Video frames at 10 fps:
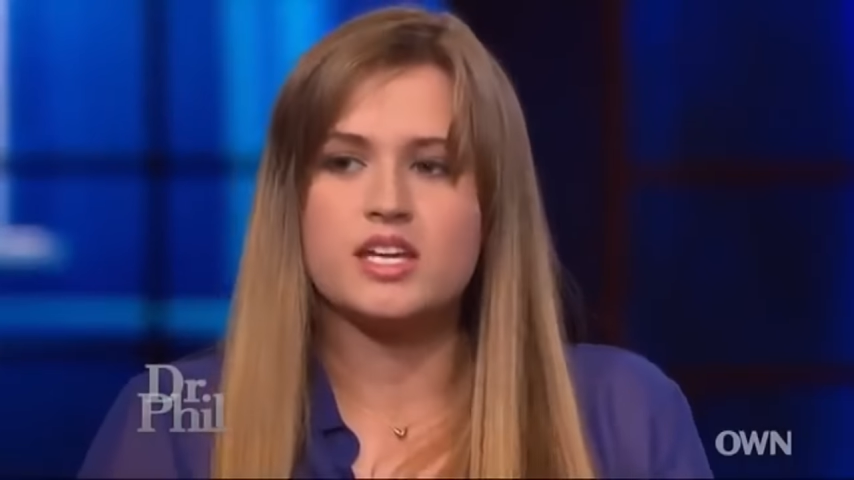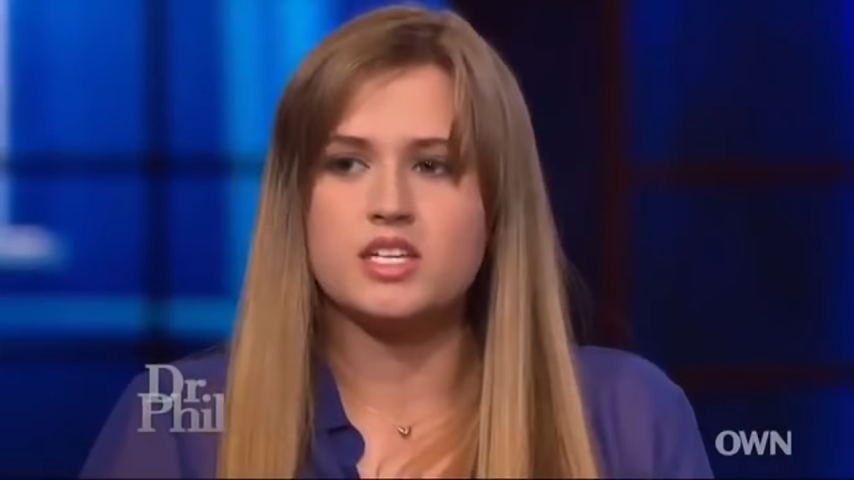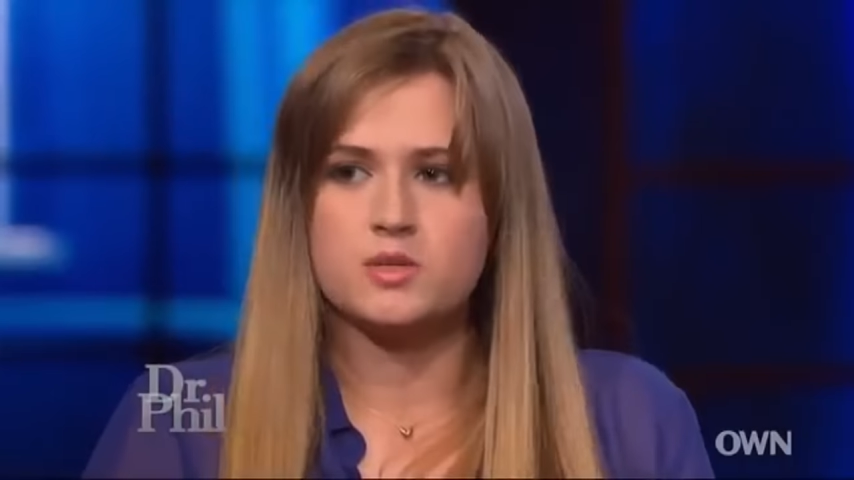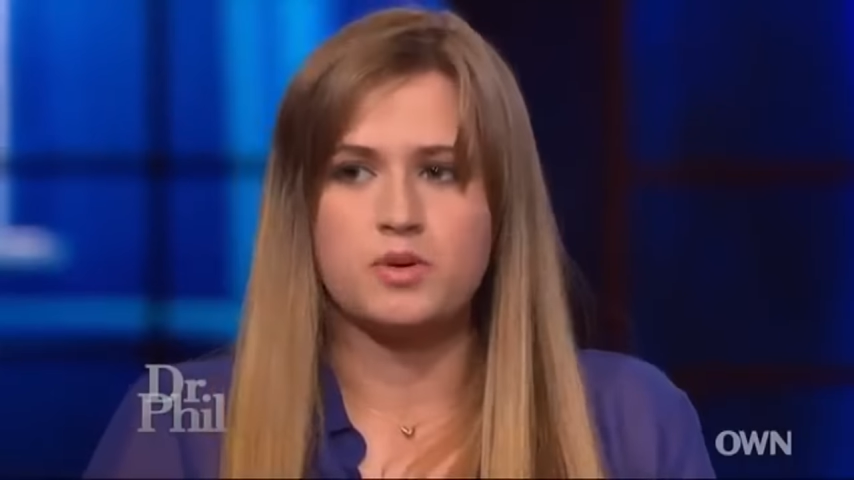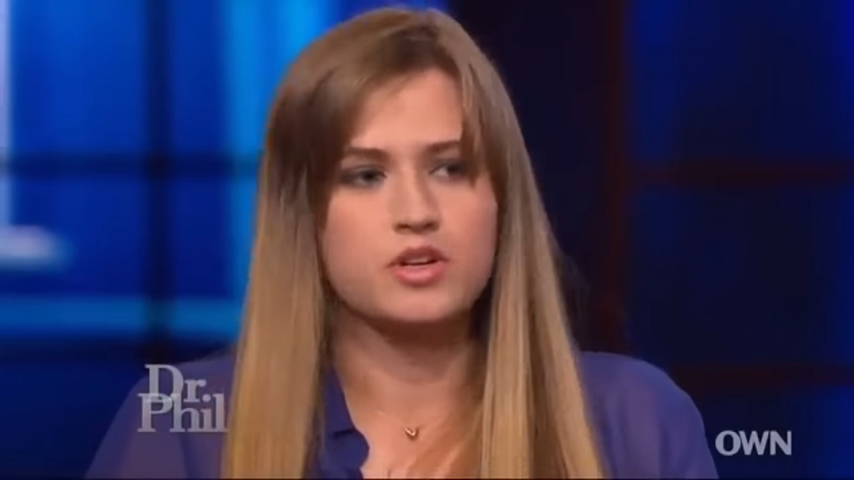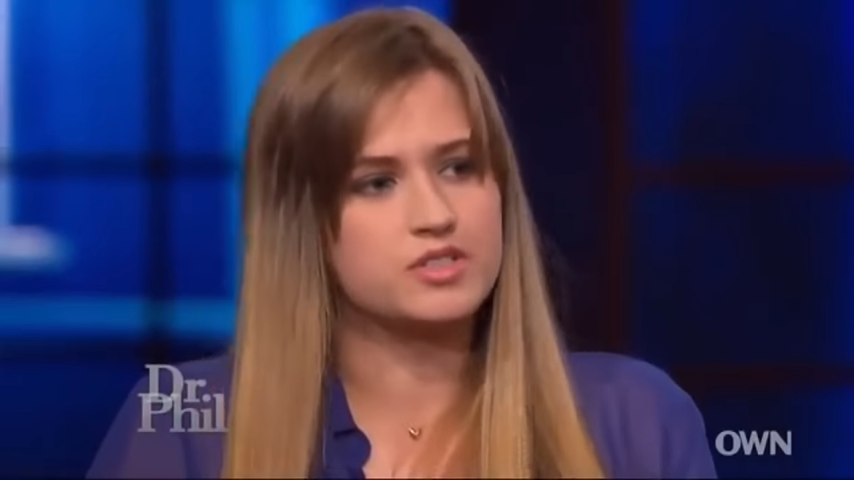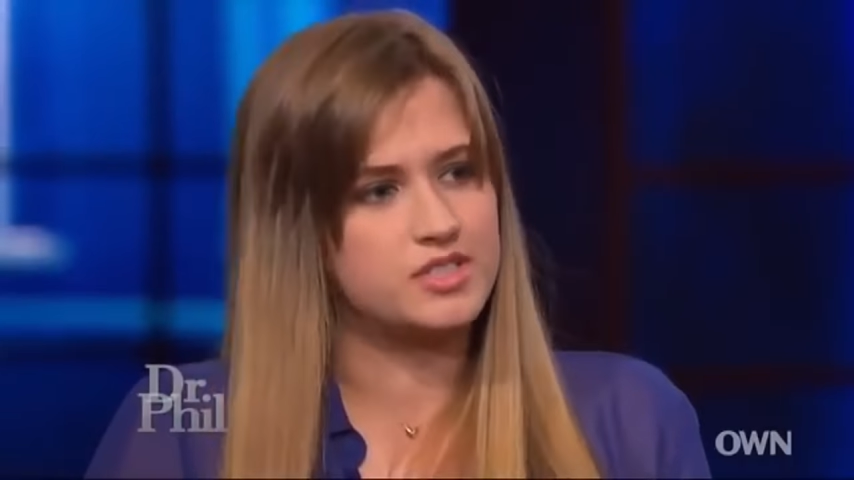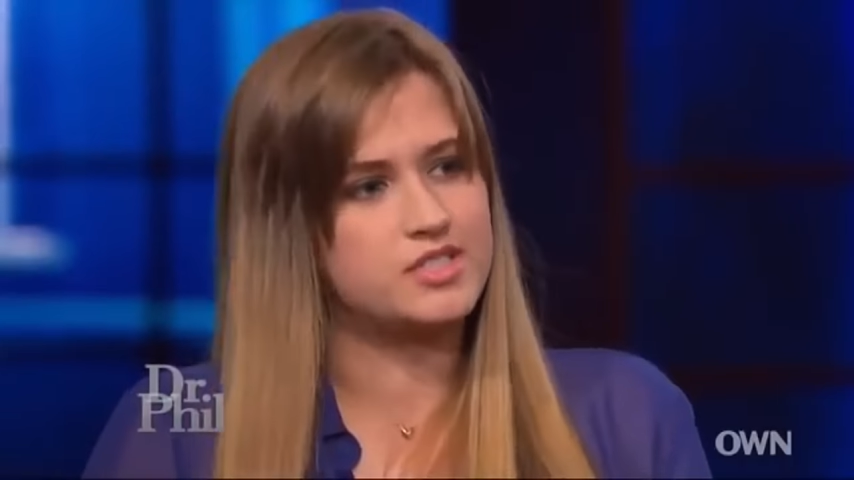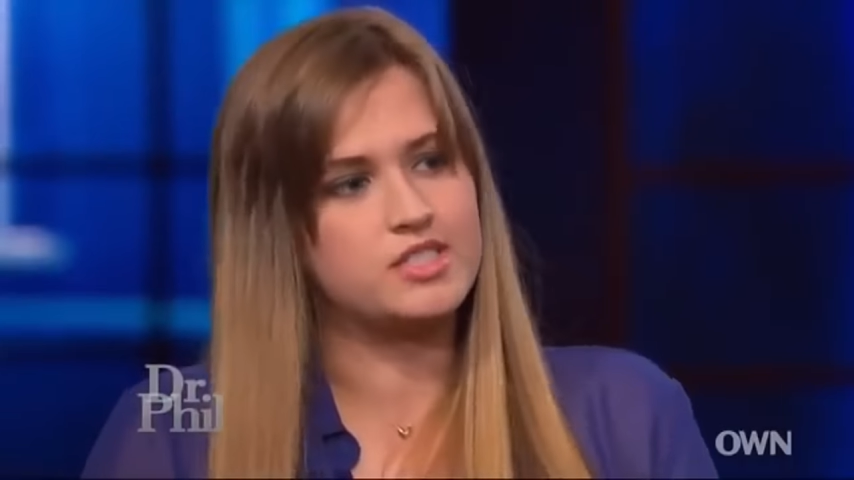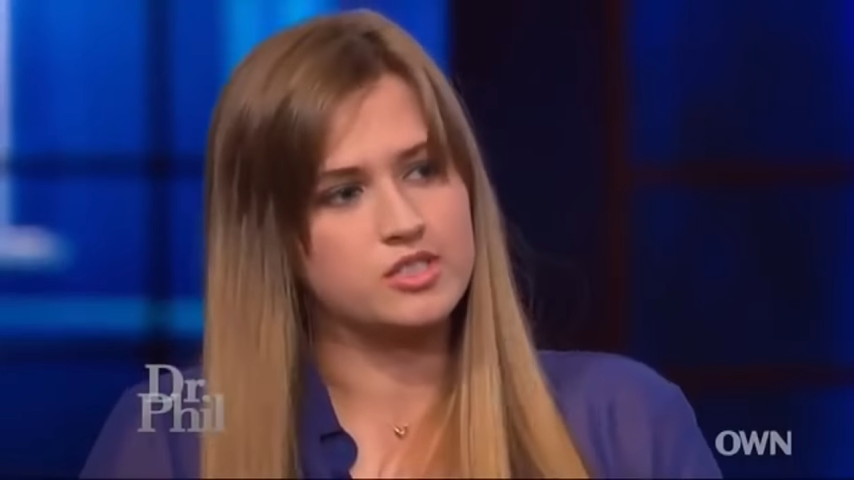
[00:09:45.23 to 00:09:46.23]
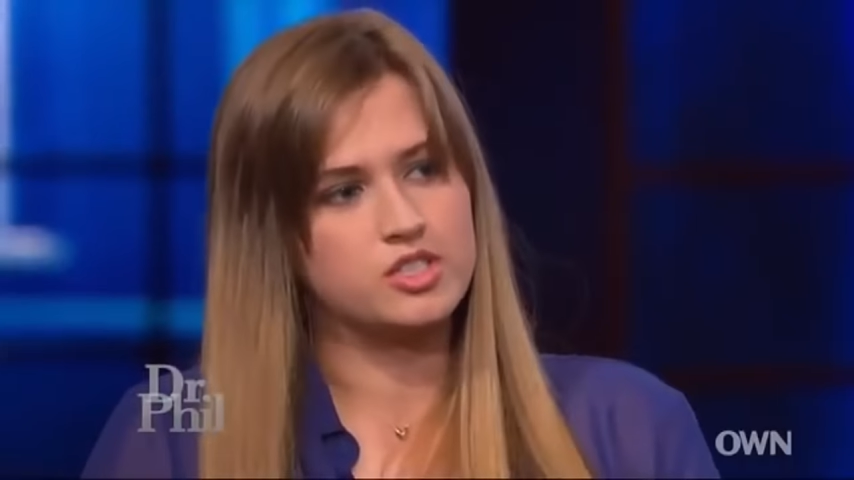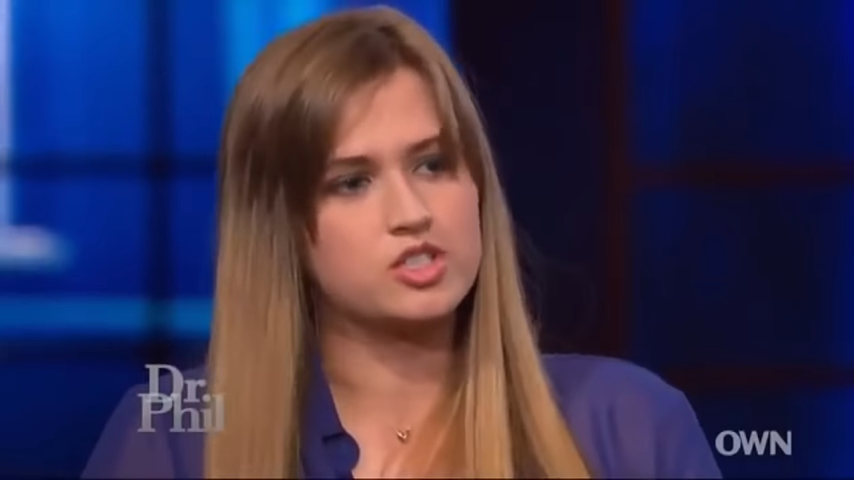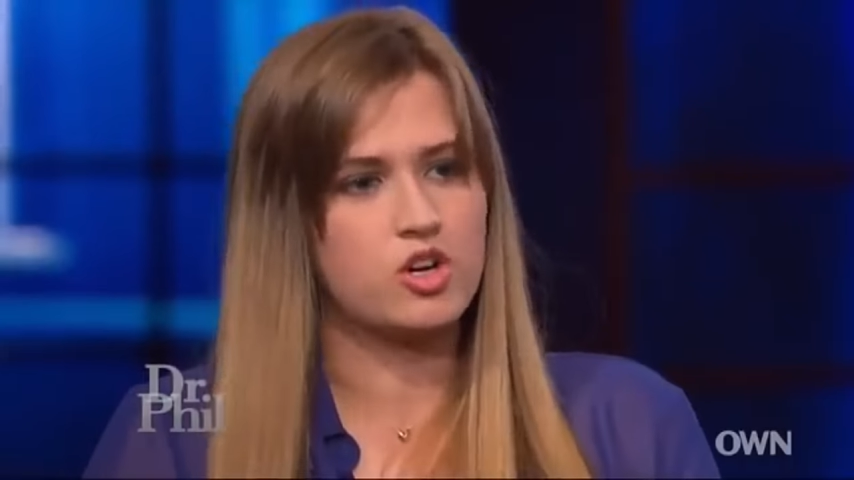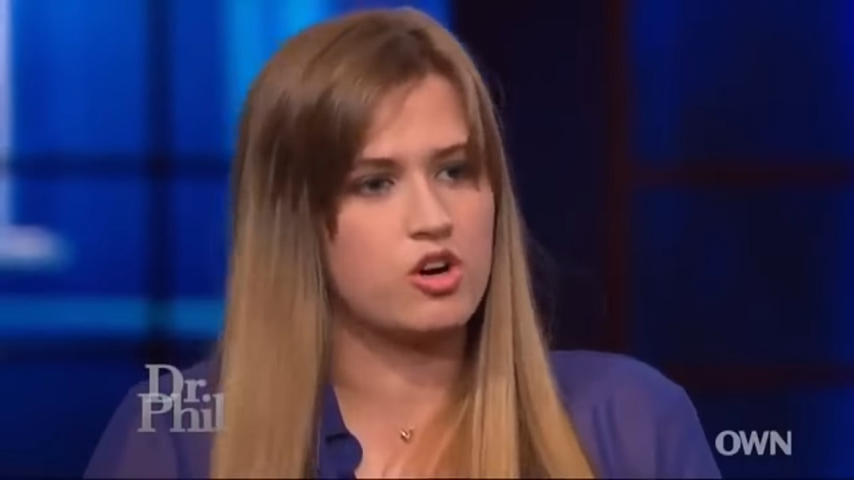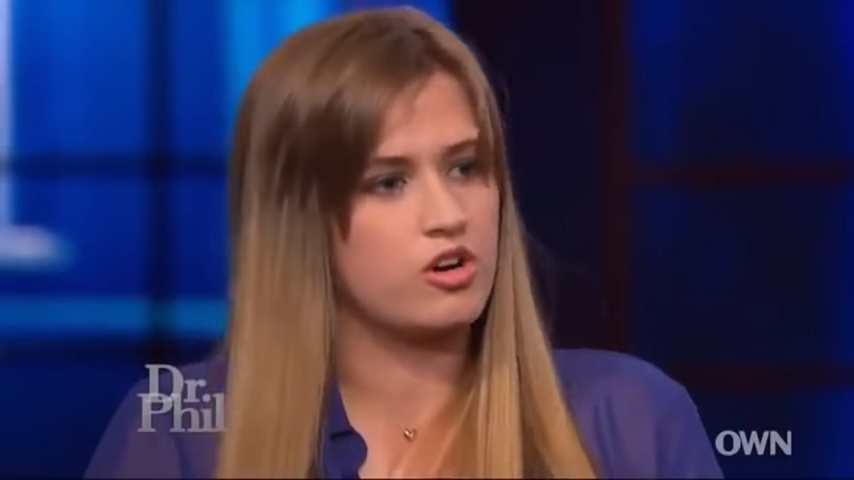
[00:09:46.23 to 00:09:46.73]
his pills and steal his
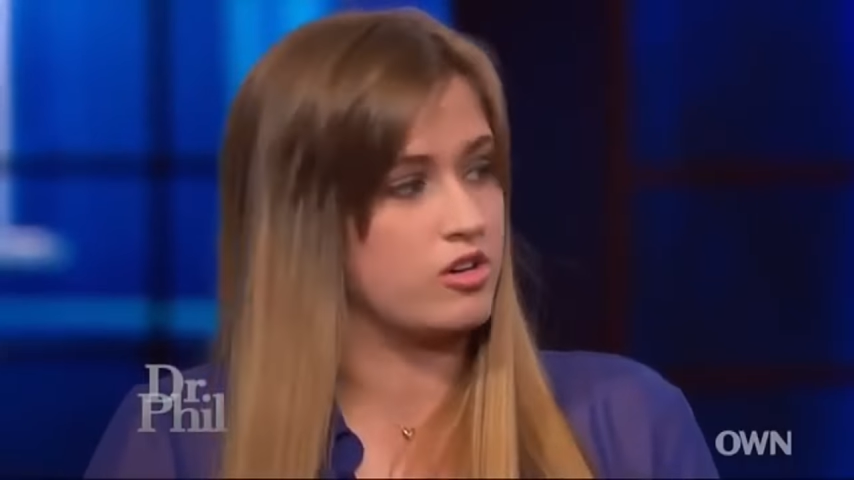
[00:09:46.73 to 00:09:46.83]
car.